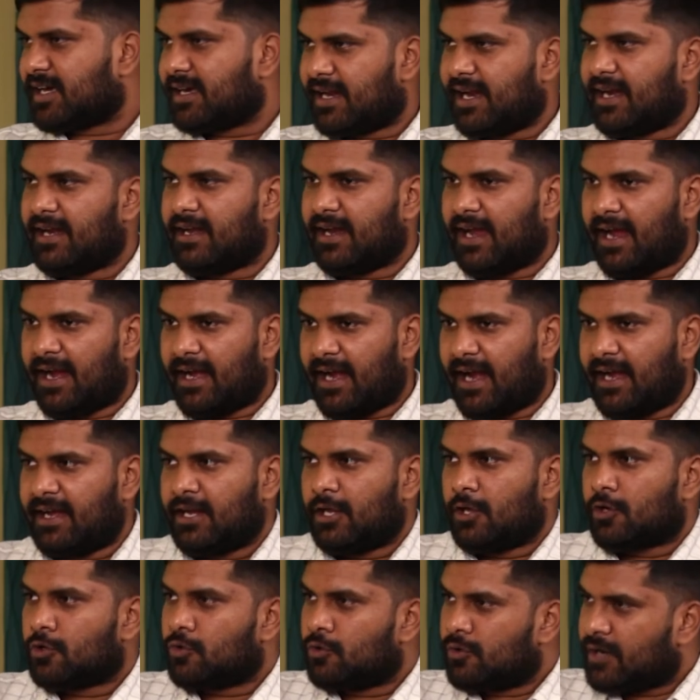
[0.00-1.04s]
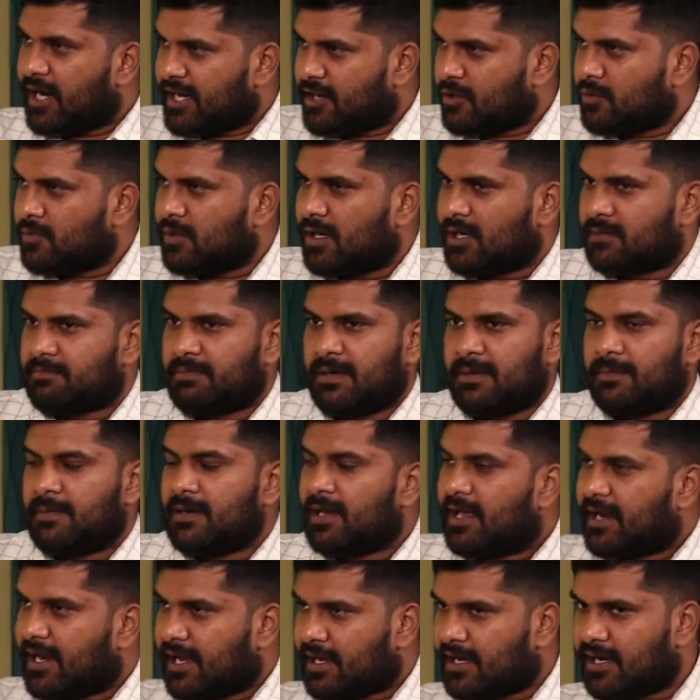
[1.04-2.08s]
Yeah. Right. And you're good at your work. People
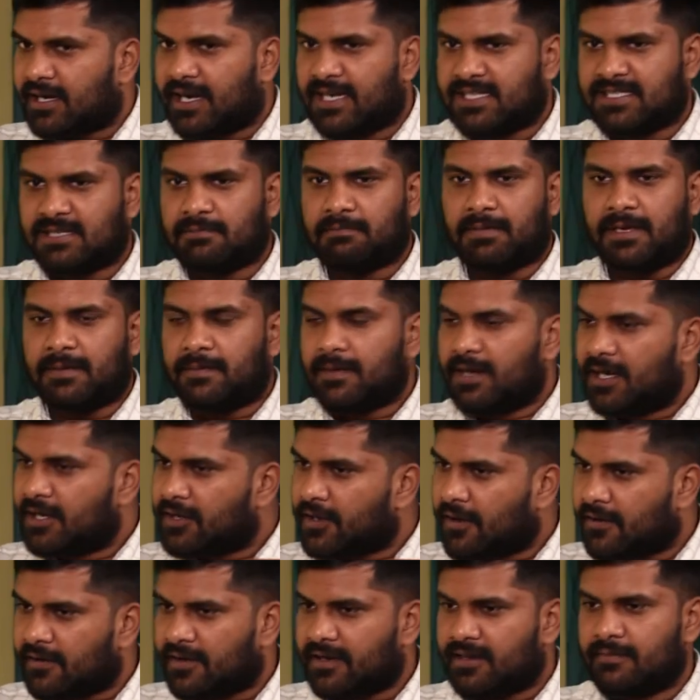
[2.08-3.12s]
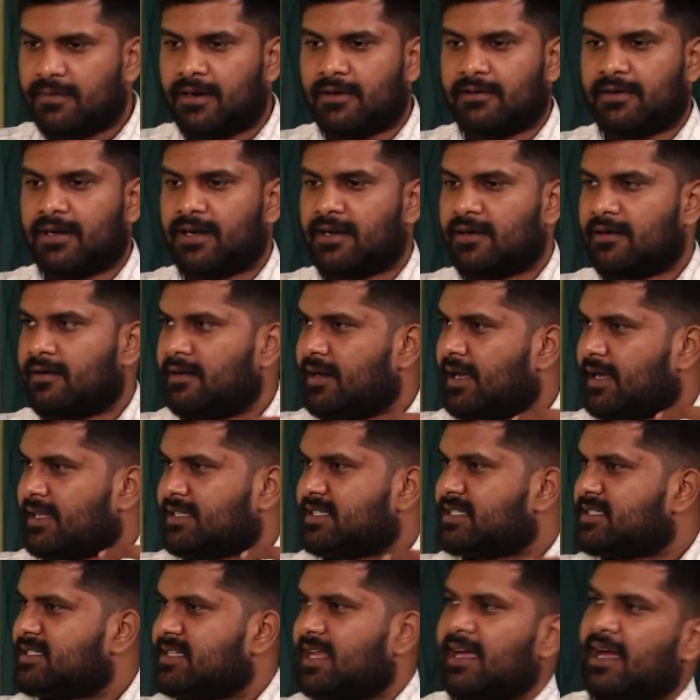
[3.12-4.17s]
are recognizing. People are talking about it. Like,
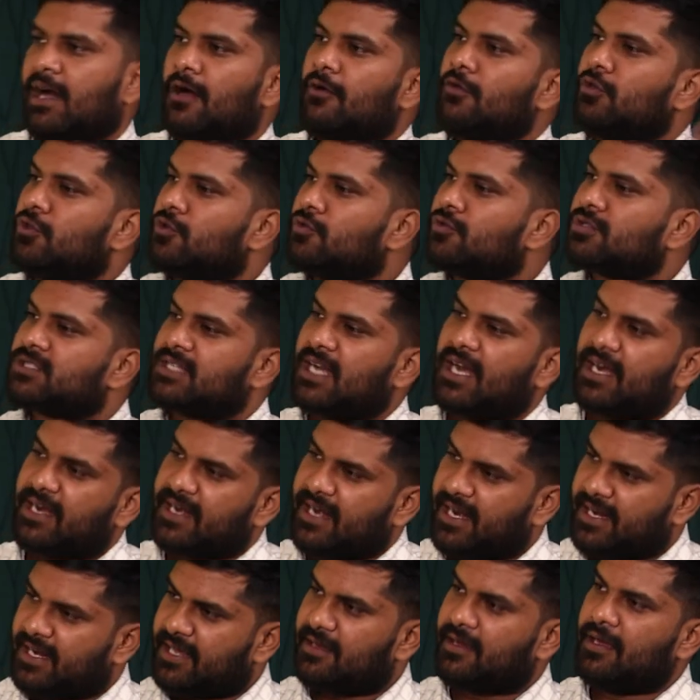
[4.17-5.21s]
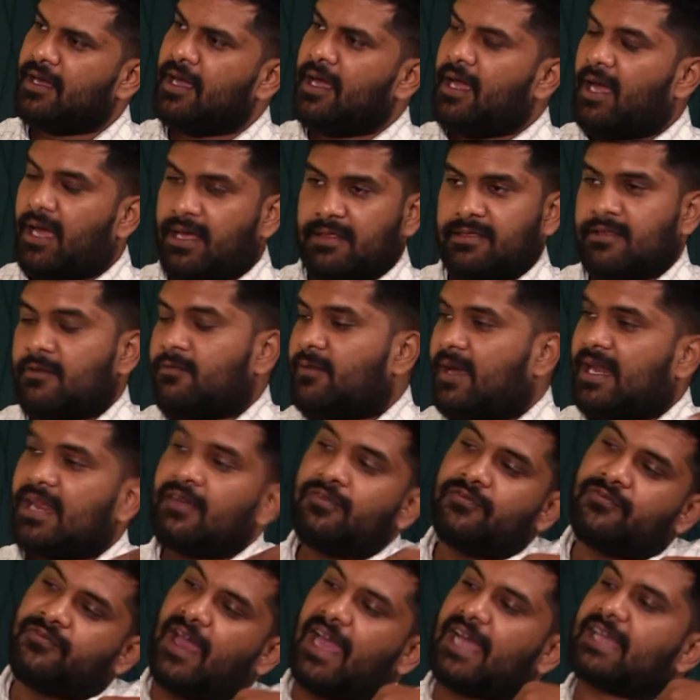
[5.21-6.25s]
just like how you start getting... The very
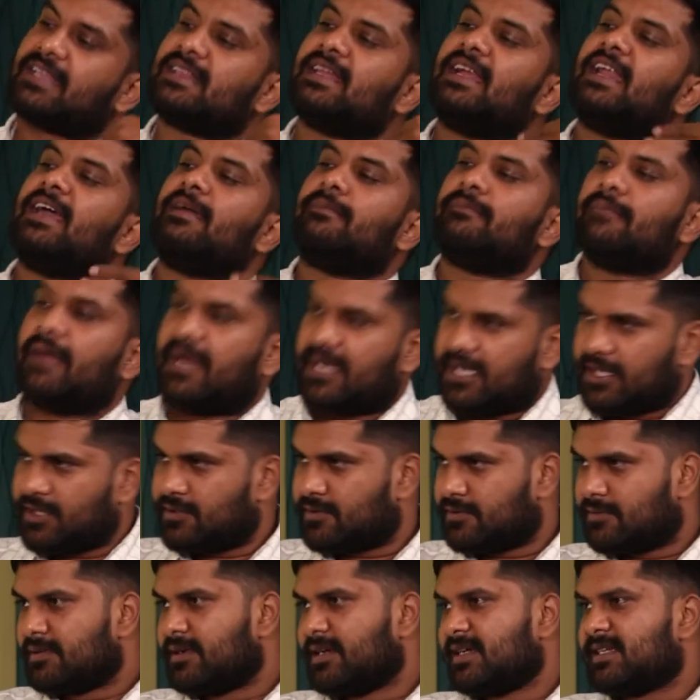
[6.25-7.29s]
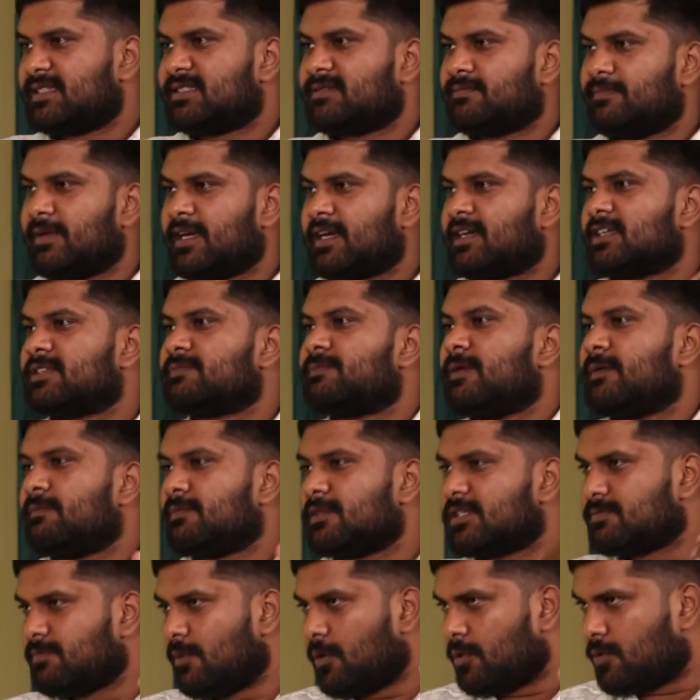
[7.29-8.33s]
fact that I met you is because
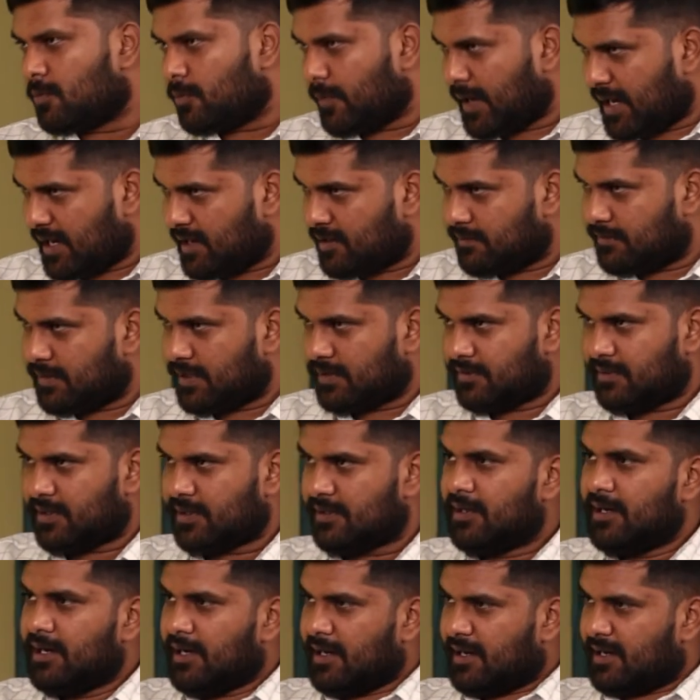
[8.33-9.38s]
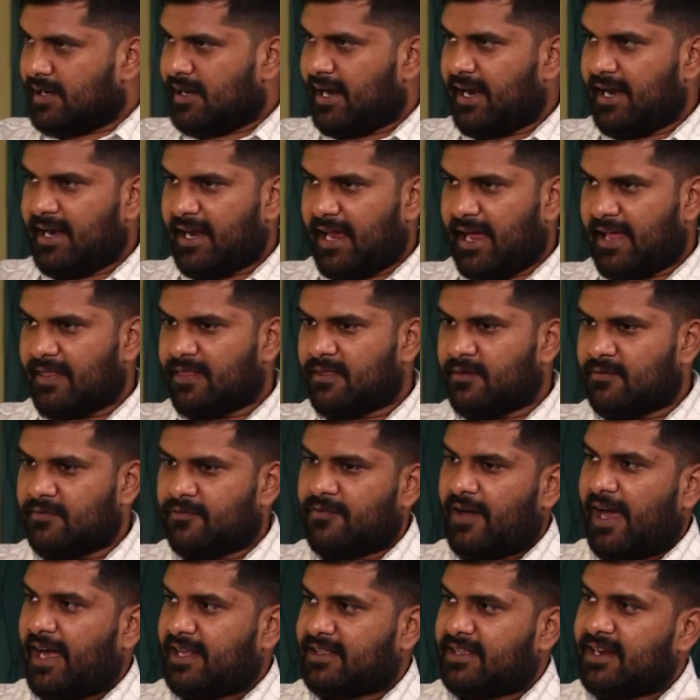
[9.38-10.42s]
people spoke well about you. Yeah. Right. And the
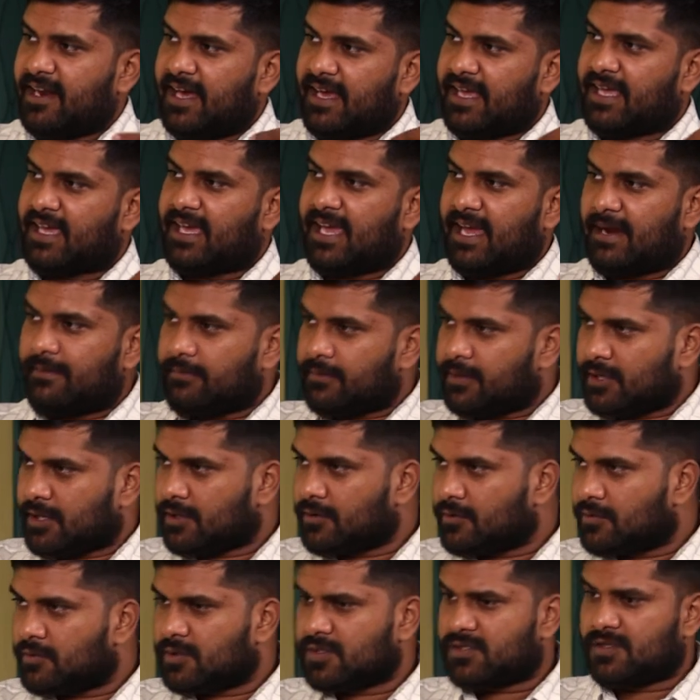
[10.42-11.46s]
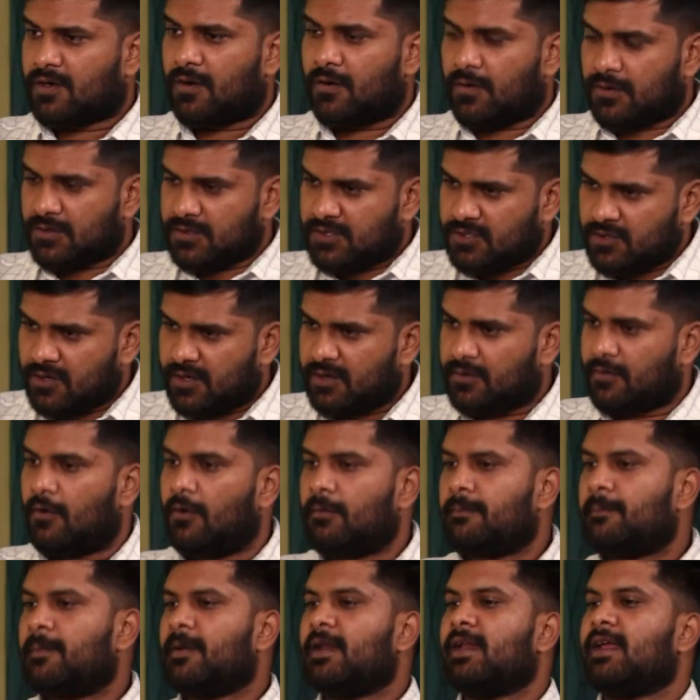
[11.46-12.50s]
fact that I came to you was also an
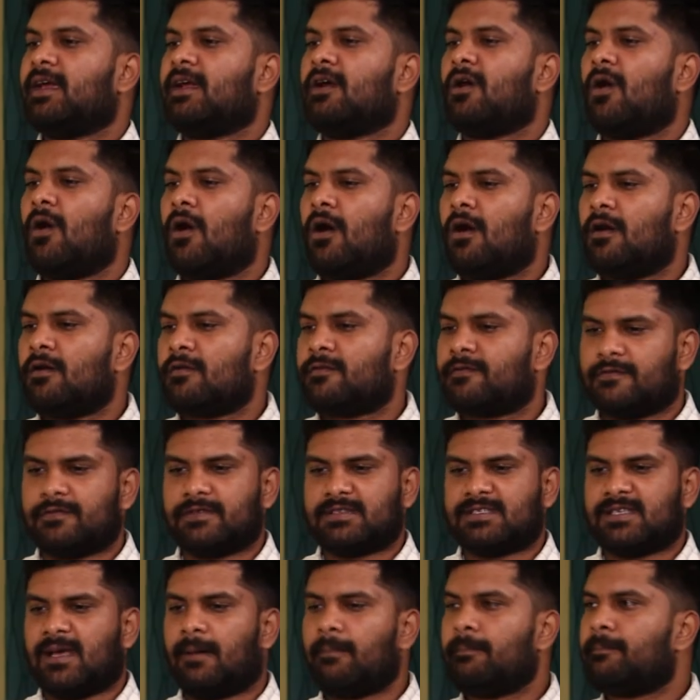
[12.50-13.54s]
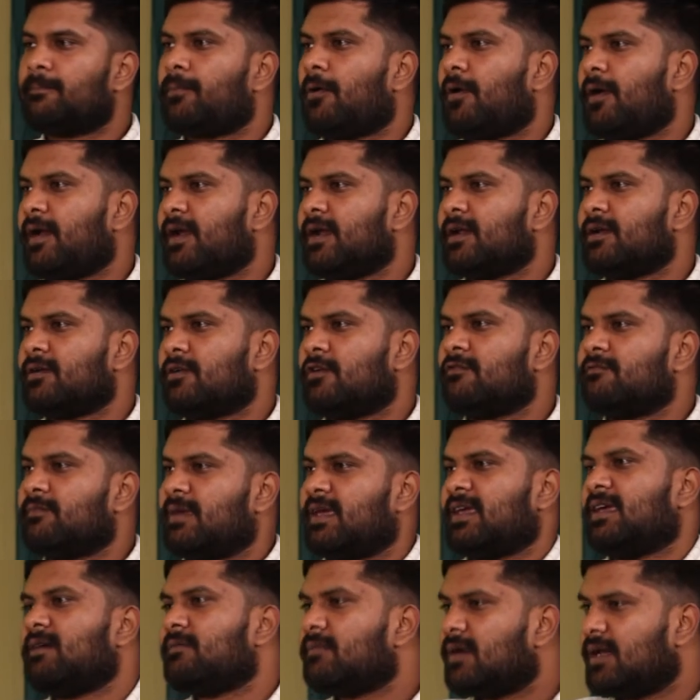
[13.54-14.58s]
opening of some point of
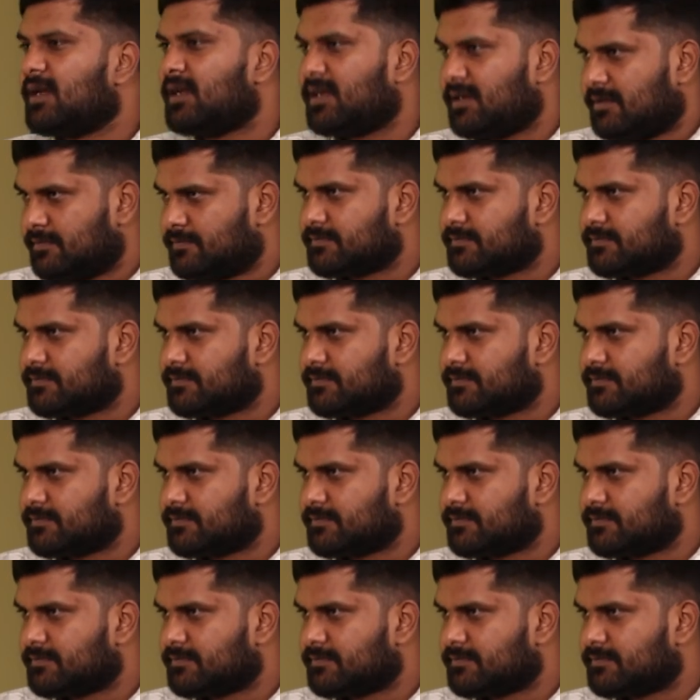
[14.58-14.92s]
making money.